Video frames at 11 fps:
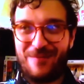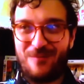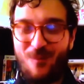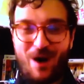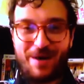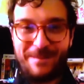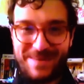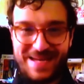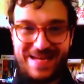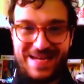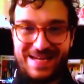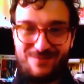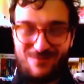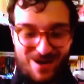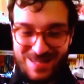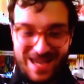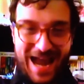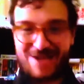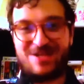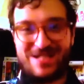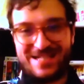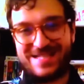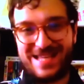want to be where the action is.